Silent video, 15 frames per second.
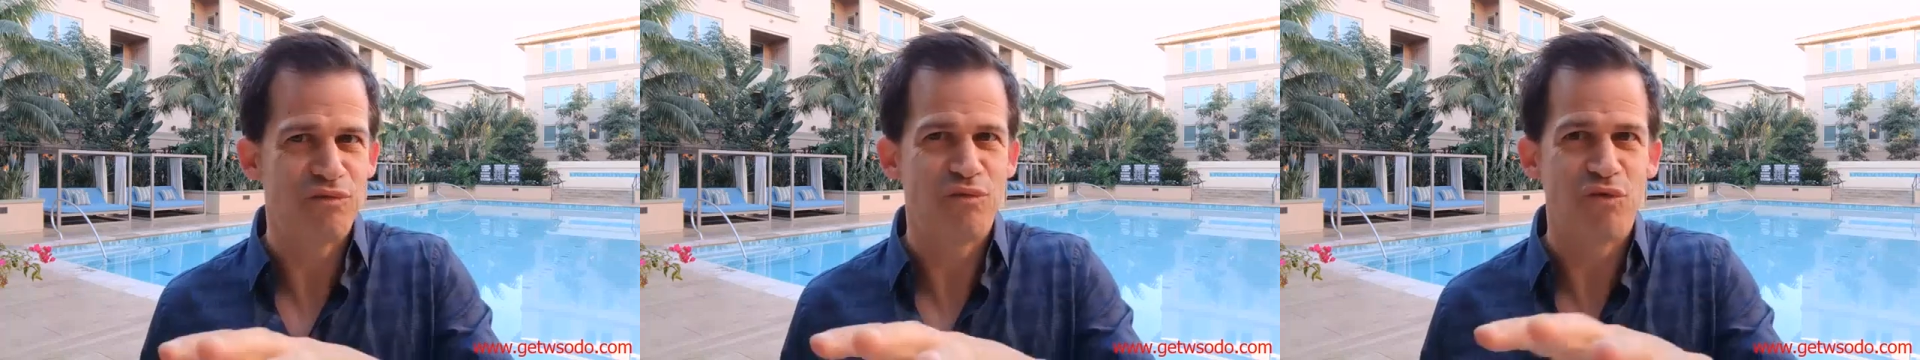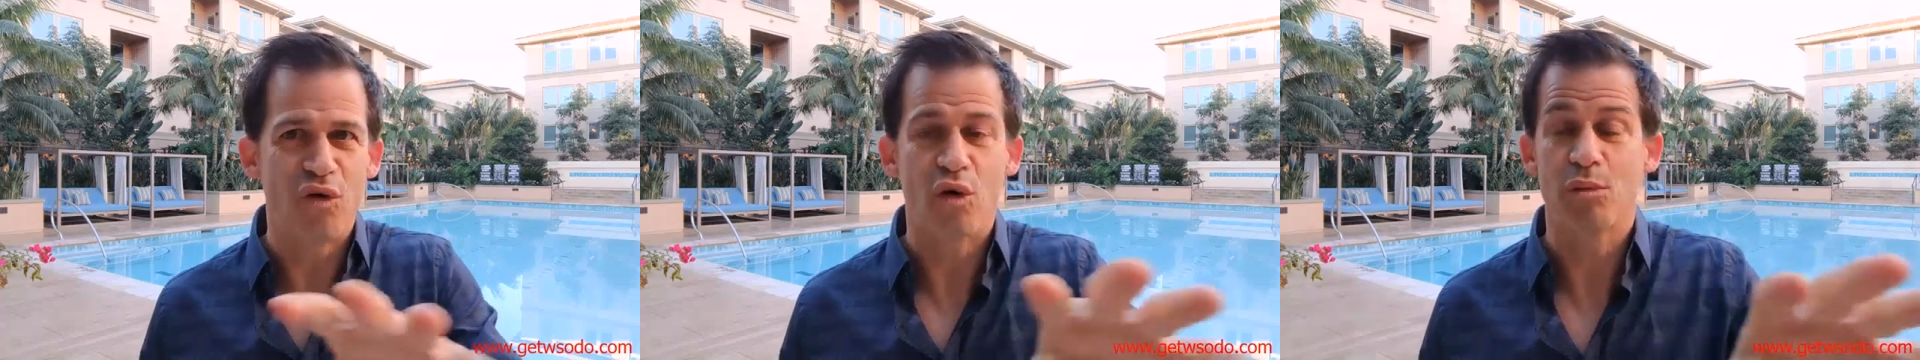
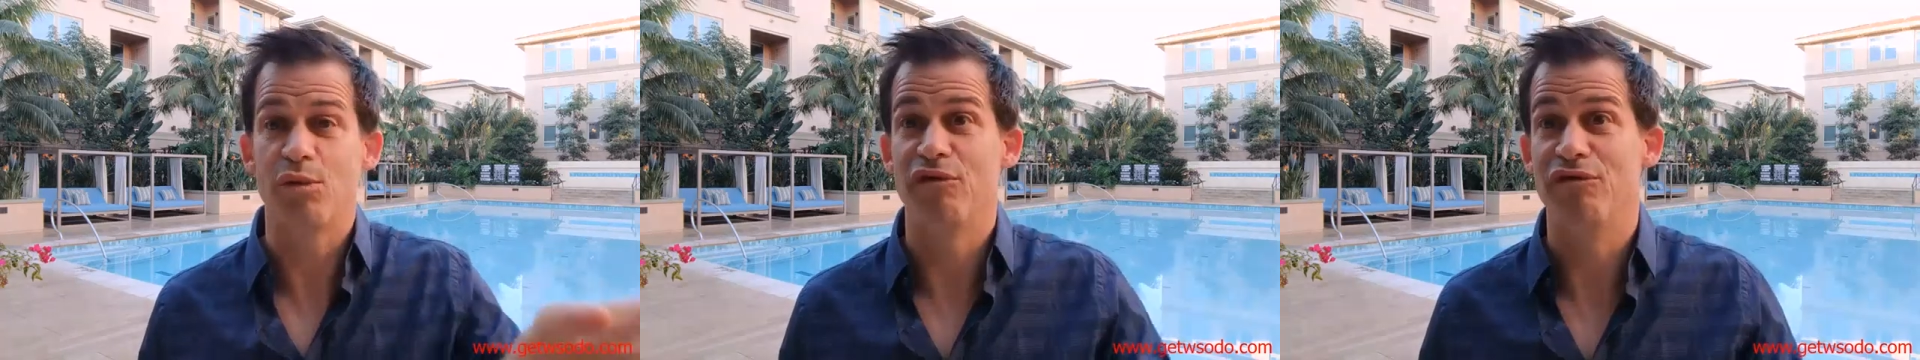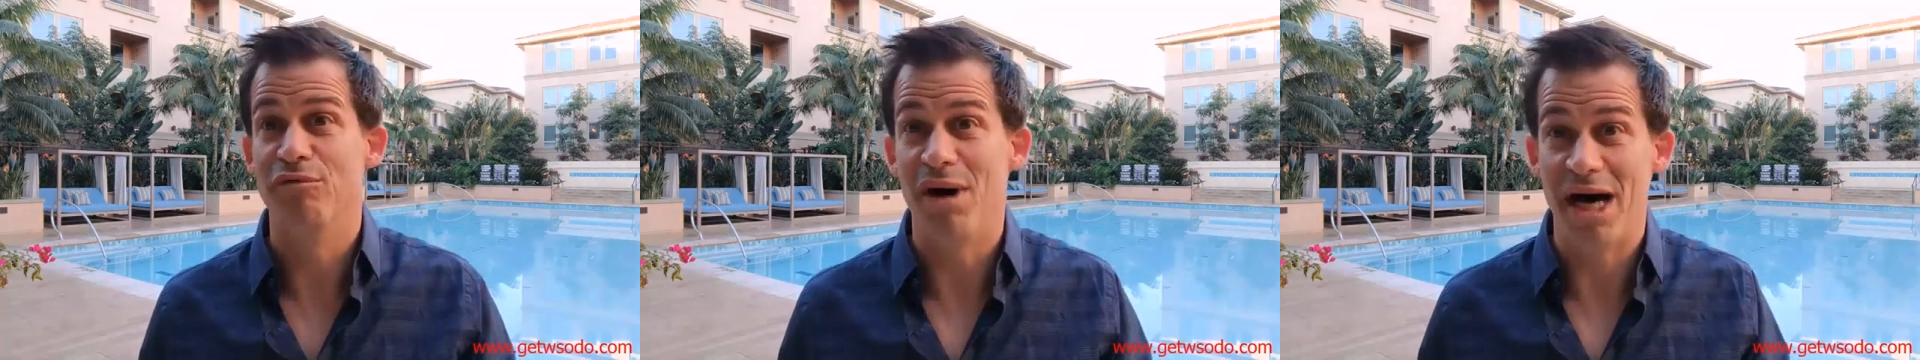form
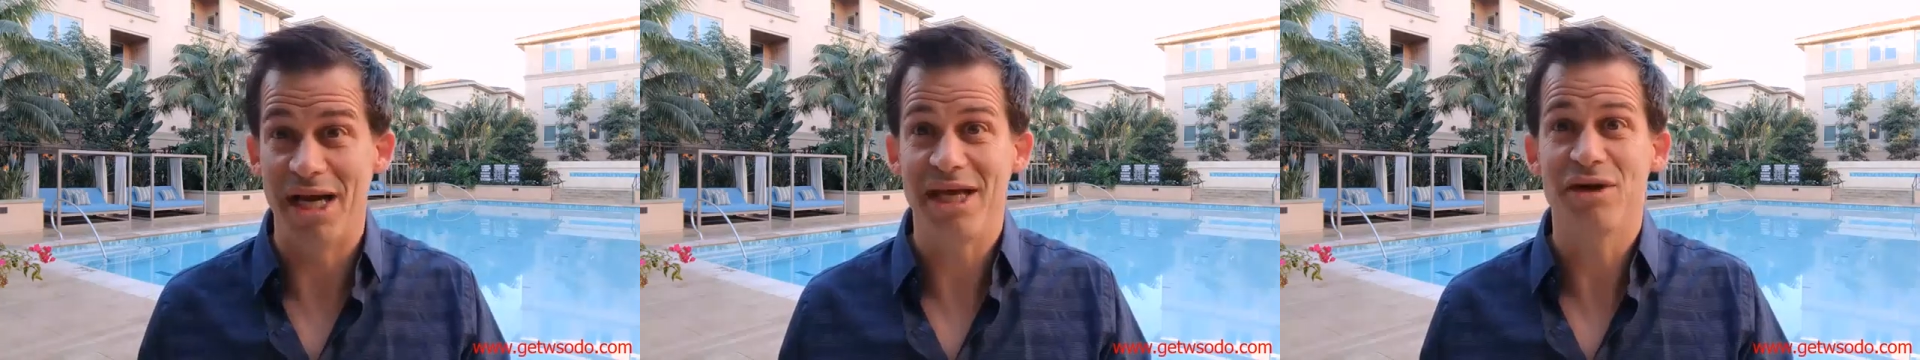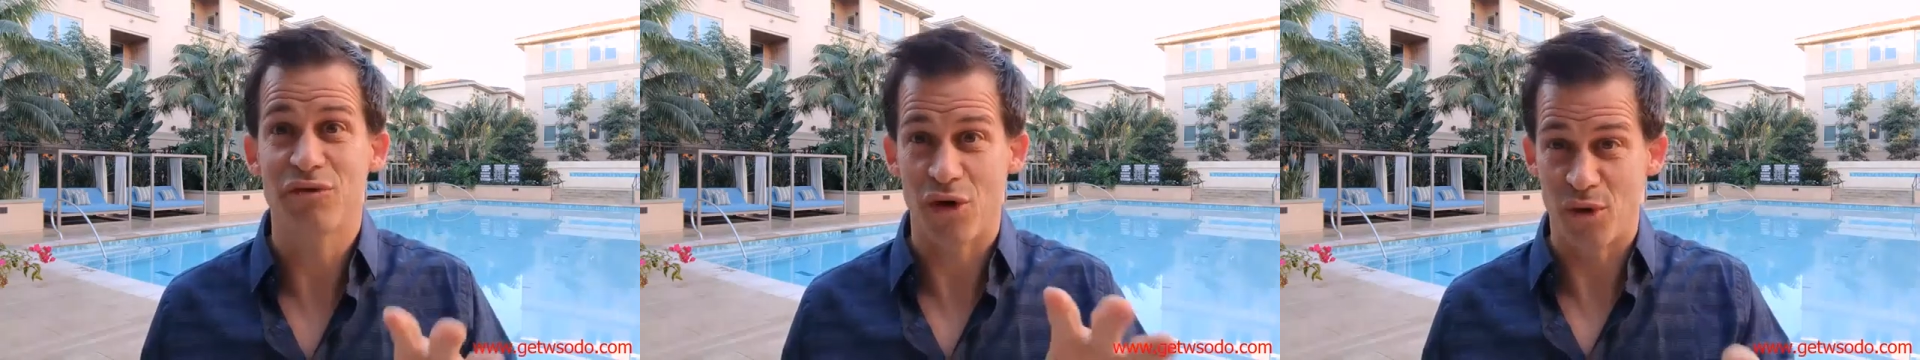of
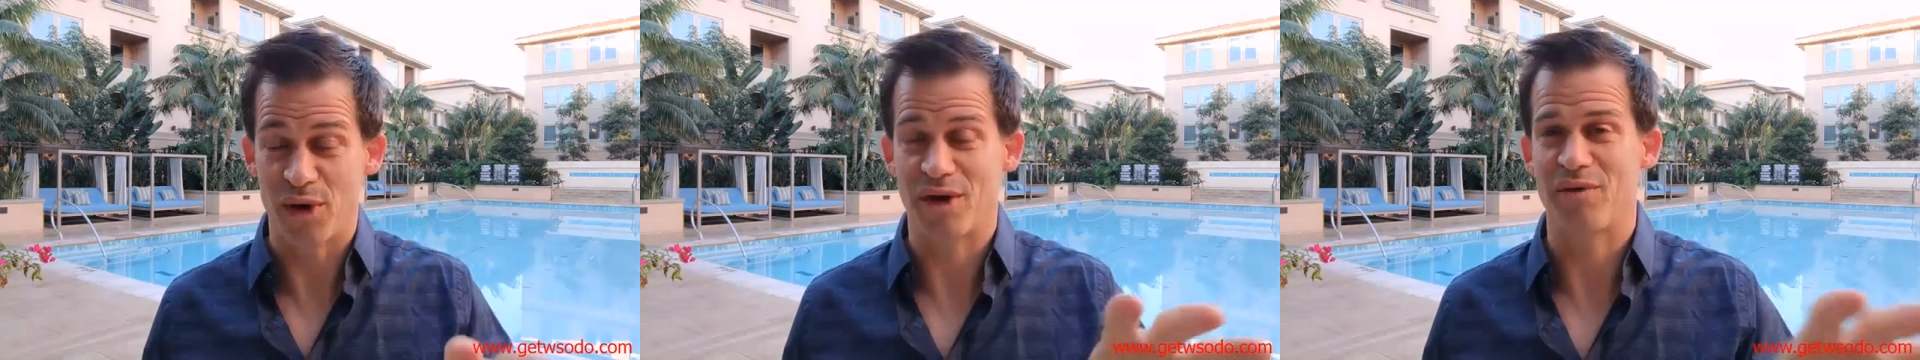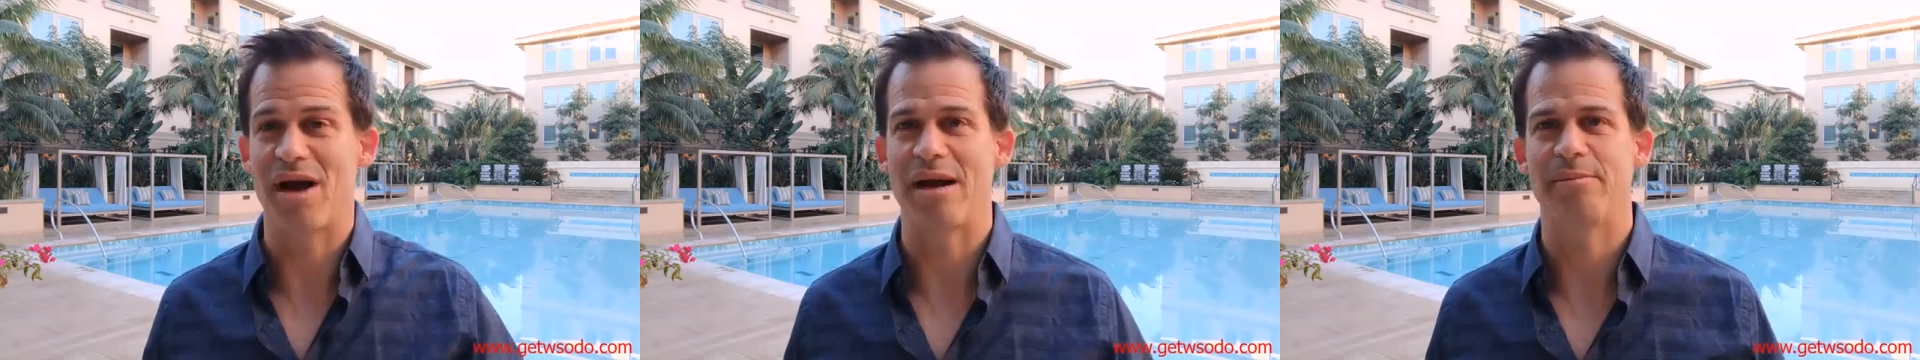money
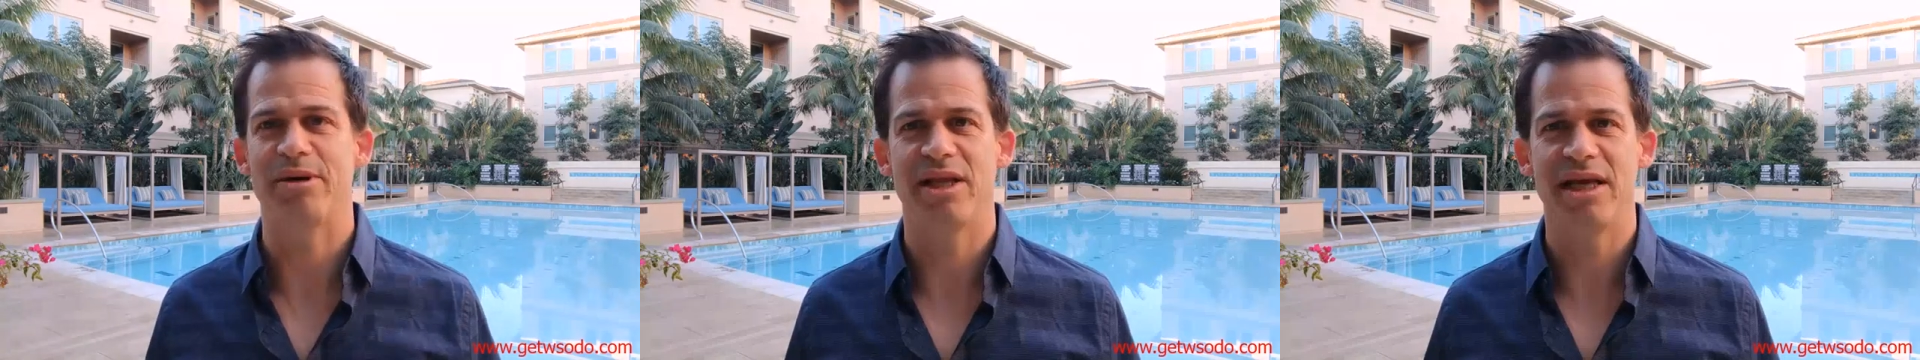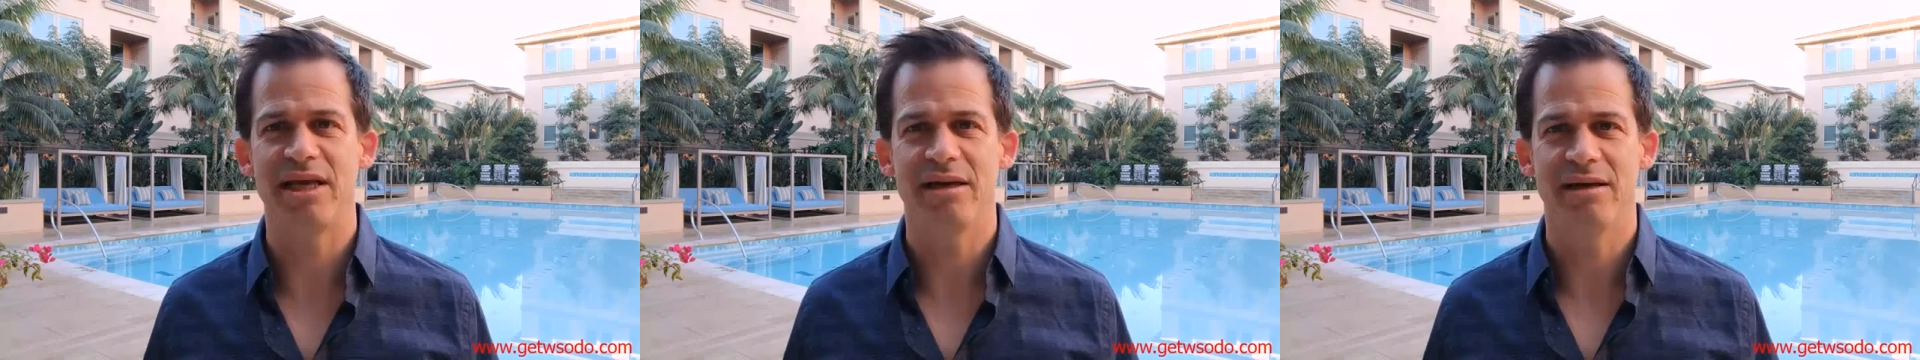growing
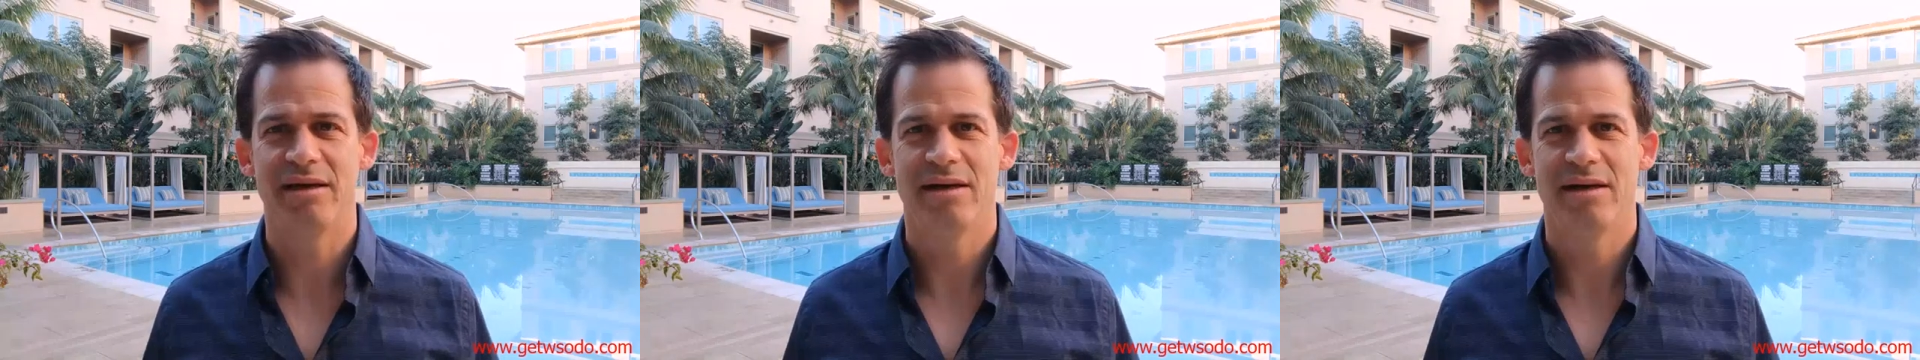rapidly.